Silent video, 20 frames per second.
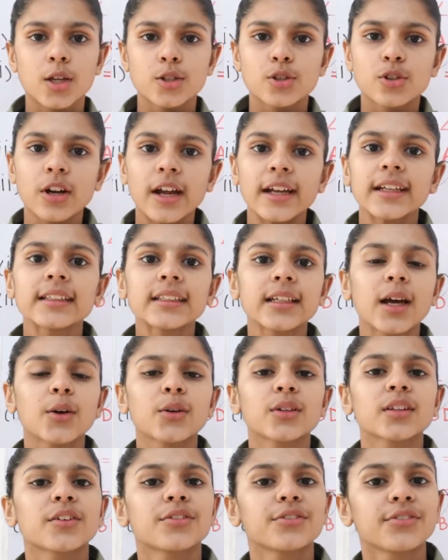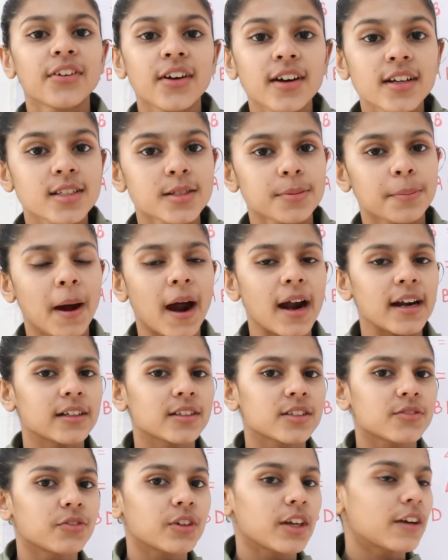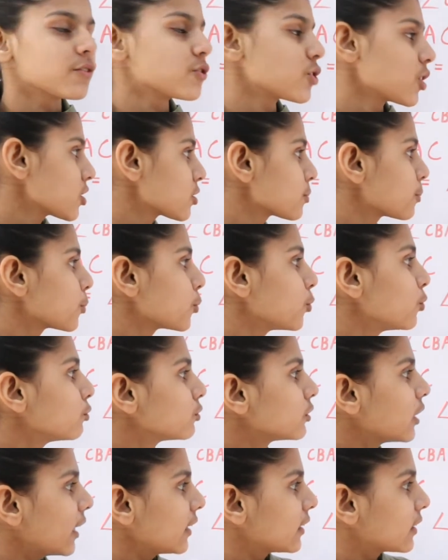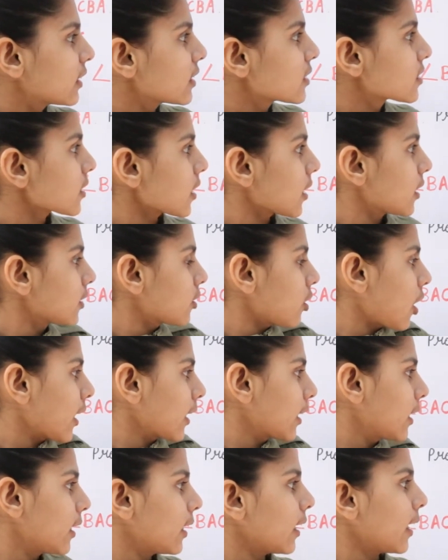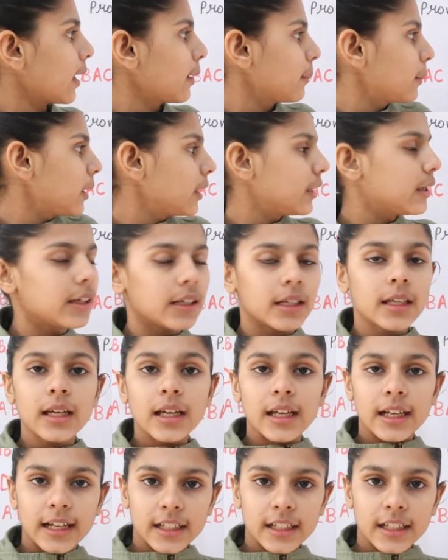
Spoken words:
So right now in the first part, we have just proved that this triangle ABD,